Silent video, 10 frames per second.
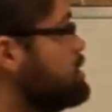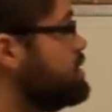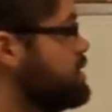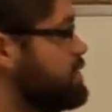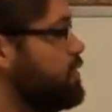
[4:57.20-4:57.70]

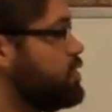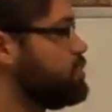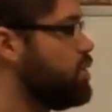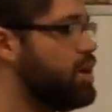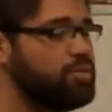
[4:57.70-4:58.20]
See, this
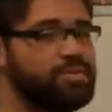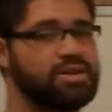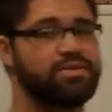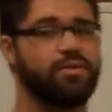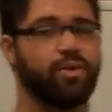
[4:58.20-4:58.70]
first problem
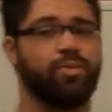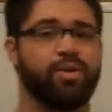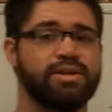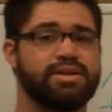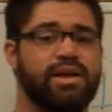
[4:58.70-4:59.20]
is
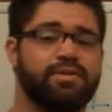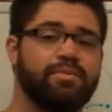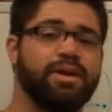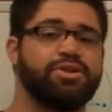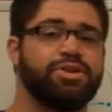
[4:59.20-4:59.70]
4.7.
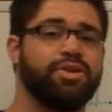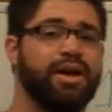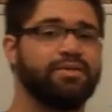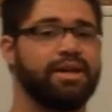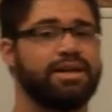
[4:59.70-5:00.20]
Make sure you
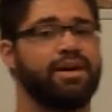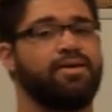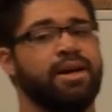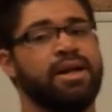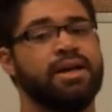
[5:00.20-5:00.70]
have that
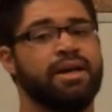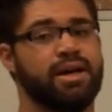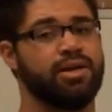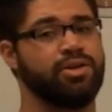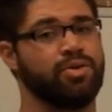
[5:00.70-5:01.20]
down
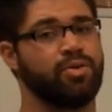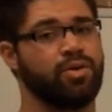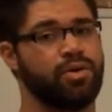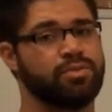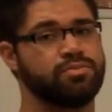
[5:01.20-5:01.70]
in
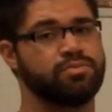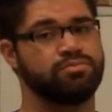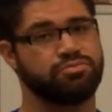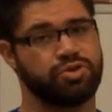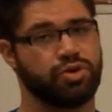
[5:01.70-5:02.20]
your
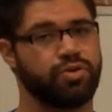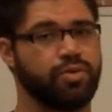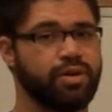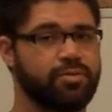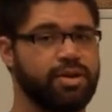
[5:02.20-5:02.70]

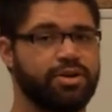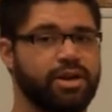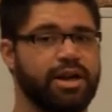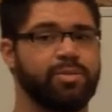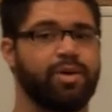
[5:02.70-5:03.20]
journal with me in your
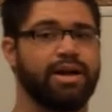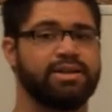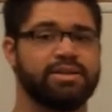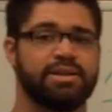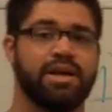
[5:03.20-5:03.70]
guided
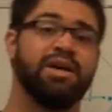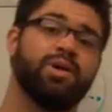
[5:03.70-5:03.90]
practice.